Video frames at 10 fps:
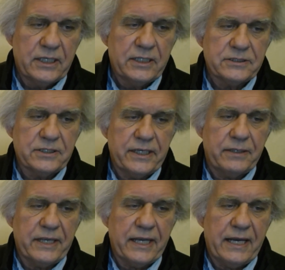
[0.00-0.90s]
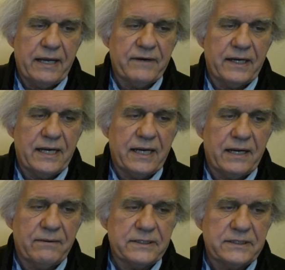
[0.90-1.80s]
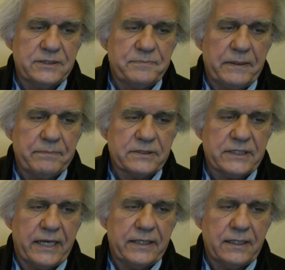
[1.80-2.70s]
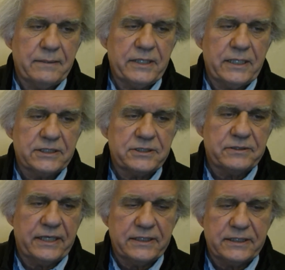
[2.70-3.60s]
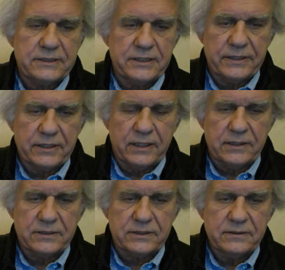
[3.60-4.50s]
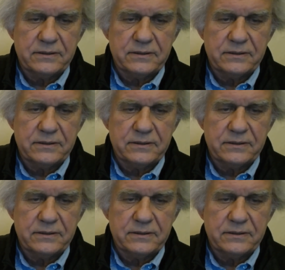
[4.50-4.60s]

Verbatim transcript: So here we have uh, what these people say. That let me illustrate this. Here it goes.